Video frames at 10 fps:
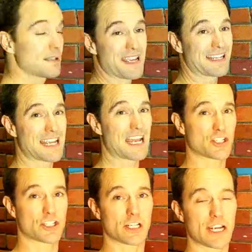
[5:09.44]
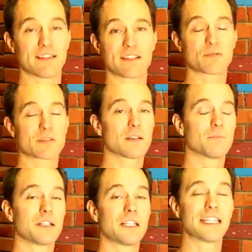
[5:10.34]
to make texture, and this was
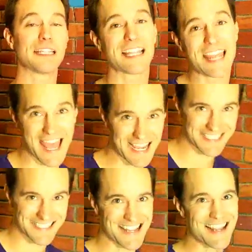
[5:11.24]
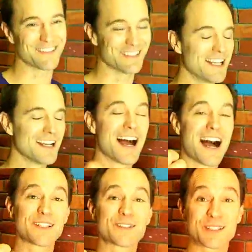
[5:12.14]
completely accidental,
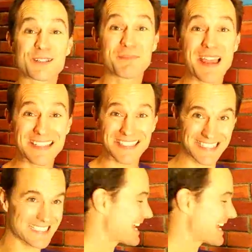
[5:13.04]
I took some masking